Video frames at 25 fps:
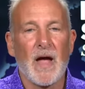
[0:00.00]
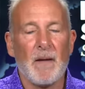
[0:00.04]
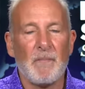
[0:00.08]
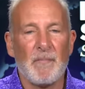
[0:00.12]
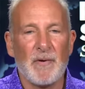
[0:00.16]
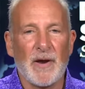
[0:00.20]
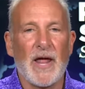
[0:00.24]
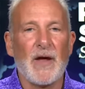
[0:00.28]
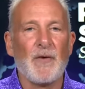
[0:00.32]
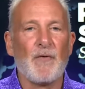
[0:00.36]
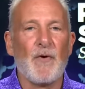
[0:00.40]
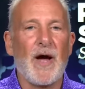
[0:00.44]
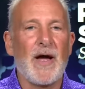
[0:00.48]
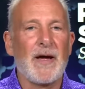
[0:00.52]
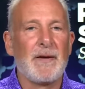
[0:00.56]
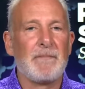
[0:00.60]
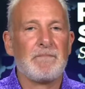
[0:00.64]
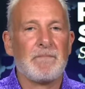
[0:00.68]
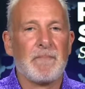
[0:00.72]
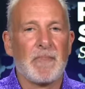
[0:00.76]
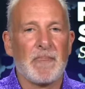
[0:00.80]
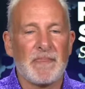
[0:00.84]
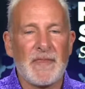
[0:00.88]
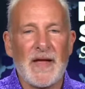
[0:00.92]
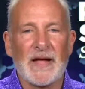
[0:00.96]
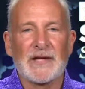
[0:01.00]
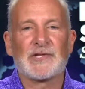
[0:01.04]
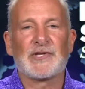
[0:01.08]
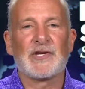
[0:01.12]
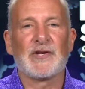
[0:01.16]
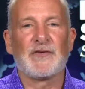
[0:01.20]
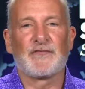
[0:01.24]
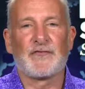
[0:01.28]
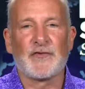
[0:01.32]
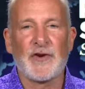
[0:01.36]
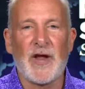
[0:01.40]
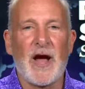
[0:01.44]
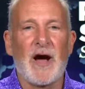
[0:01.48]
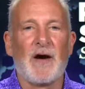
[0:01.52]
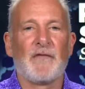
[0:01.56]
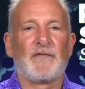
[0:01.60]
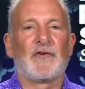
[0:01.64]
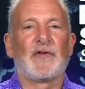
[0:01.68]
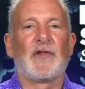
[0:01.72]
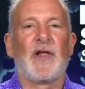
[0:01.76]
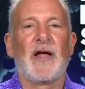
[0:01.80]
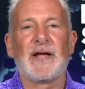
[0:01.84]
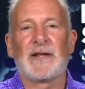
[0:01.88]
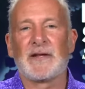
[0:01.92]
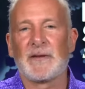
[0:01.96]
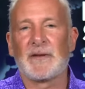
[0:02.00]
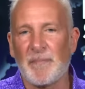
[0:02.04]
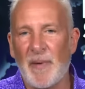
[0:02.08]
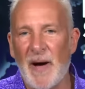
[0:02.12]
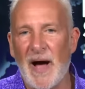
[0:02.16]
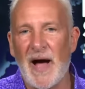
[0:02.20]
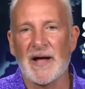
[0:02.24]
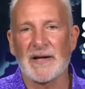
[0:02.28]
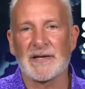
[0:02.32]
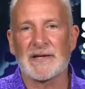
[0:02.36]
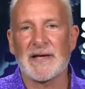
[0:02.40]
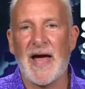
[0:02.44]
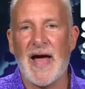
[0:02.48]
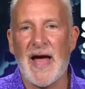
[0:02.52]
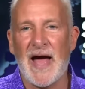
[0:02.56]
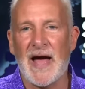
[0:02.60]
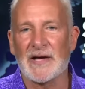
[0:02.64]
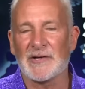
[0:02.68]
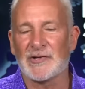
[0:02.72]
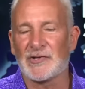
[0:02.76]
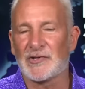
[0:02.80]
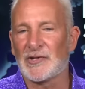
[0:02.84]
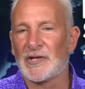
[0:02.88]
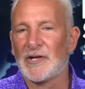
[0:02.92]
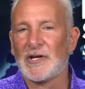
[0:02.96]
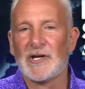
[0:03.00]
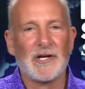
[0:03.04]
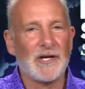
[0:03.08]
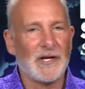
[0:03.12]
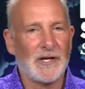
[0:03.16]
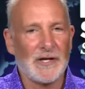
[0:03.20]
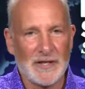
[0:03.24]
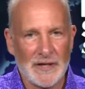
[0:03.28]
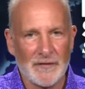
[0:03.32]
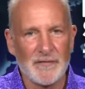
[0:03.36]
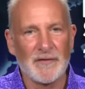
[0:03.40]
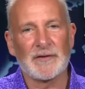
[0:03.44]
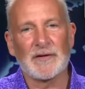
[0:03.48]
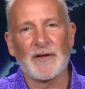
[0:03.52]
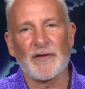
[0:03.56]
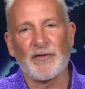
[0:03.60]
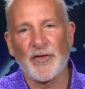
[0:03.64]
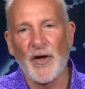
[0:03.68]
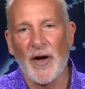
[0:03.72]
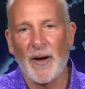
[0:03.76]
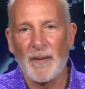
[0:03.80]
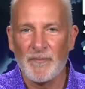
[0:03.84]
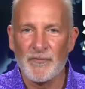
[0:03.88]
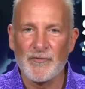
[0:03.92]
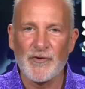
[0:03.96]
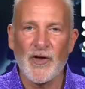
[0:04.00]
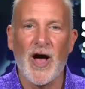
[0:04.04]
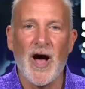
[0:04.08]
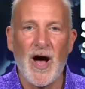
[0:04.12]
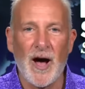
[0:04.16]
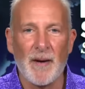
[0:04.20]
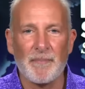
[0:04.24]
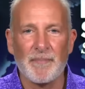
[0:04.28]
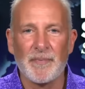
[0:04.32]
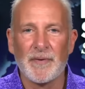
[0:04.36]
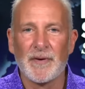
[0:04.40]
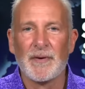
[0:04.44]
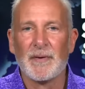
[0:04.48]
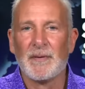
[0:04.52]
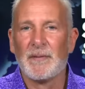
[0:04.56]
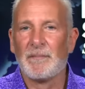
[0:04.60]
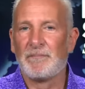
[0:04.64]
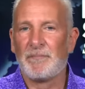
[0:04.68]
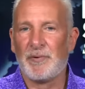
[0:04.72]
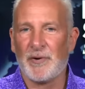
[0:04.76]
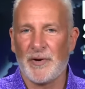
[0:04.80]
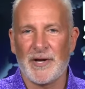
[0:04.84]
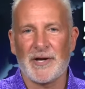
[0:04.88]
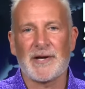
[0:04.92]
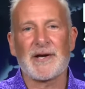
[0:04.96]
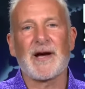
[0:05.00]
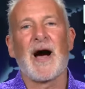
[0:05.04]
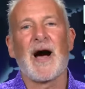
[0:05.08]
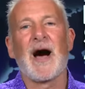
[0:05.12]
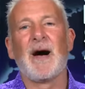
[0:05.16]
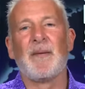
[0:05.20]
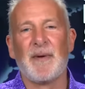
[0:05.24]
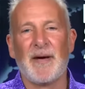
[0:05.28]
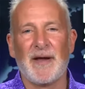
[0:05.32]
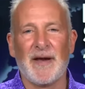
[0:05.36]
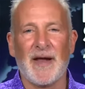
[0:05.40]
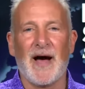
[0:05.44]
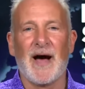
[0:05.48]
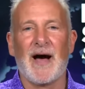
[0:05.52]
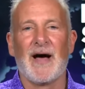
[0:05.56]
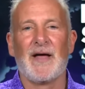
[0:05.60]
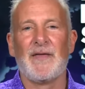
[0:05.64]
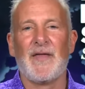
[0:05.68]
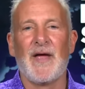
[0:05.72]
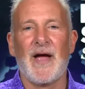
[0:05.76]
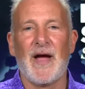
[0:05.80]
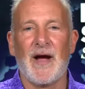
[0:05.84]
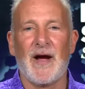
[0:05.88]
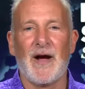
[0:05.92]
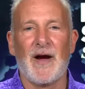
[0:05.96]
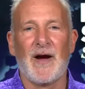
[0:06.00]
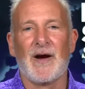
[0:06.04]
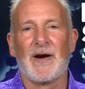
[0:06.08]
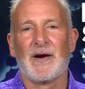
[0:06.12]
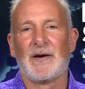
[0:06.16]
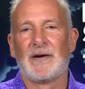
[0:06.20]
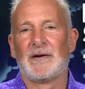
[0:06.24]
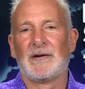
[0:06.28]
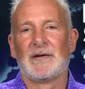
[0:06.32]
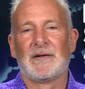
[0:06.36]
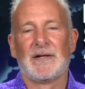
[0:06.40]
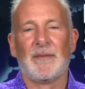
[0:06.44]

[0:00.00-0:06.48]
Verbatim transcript: But anyway, that's it for now. If you like the podcast, give it the thumbs up, put a comment on there.